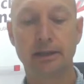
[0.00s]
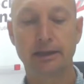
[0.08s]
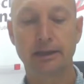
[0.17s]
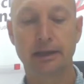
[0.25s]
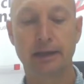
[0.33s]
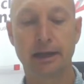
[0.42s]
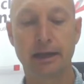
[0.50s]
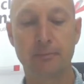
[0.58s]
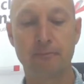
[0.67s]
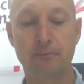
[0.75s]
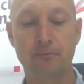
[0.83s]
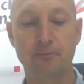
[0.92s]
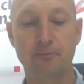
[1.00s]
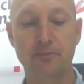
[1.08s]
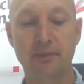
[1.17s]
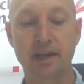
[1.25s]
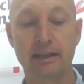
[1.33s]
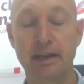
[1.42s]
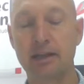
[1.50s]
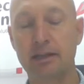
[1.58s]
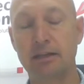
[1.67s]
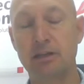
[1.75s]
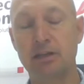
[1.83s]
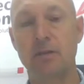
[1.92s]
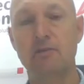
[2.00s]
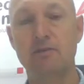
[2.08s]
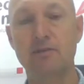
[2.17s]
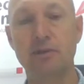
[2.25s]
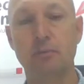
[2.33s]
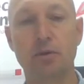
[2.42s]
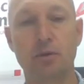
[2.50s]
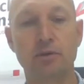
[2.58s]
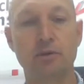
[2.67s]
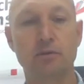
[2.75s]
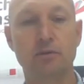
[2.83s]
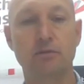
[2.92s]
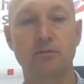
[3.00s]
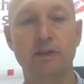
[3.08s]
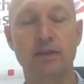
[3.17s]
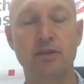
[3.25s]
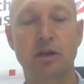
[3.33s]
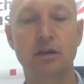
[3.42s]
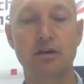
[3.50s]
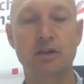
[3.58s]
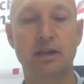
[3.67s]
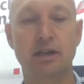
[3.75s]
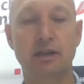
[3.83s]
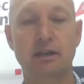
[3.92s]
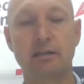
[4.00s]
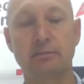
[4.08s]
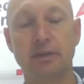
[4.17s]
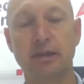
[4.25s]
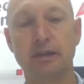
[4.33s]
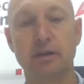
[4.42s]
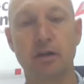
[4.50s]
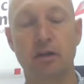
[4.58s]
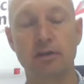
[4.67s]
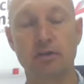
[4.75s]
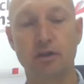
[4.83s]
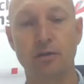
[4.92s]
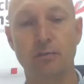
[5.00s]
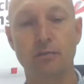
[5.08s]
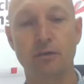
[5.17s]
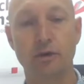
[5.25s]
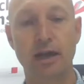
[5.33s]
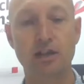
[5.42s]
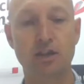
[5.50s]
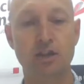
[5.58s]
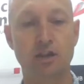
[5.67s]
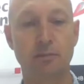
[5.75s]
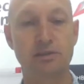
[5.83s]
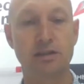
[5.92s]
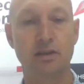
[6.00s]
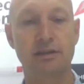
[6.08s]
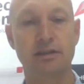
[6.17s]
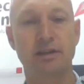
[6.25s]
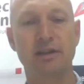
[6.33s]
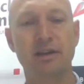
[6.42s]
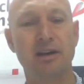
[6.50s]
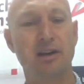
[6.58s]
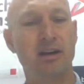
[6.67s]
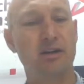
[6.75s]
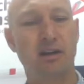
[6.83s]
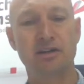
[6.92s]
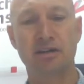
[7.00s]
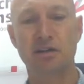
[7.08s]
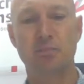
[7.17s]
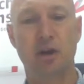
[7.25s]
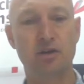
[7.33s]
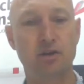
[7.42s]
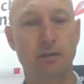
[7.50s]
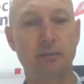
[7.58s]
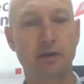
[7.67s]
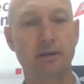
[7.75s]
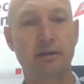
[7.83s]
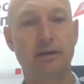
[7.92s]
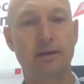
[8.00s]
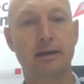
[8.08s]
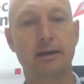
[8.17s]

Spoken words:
And then in terms of support, we at DocQtech believe in long-term relationships. So it's not just box dropping.